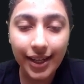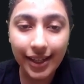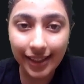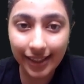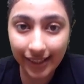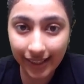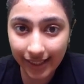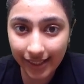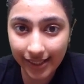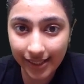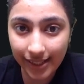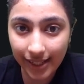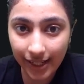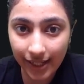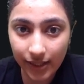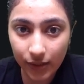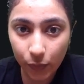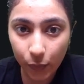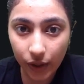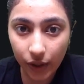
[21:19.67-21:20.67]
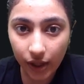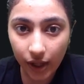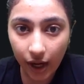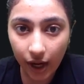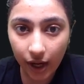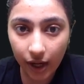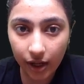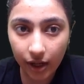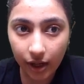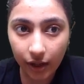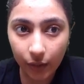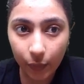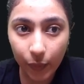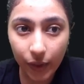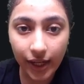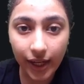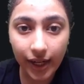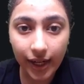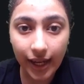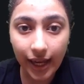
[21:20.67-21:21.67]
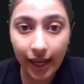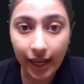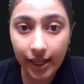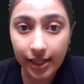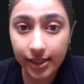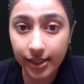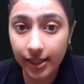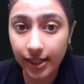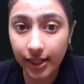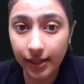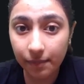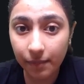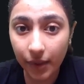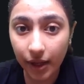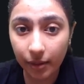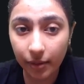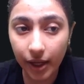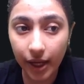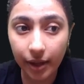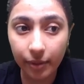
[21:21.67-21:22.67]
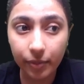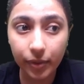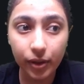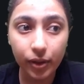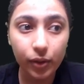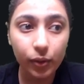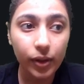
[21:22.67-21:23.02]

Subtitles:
these days we are easily able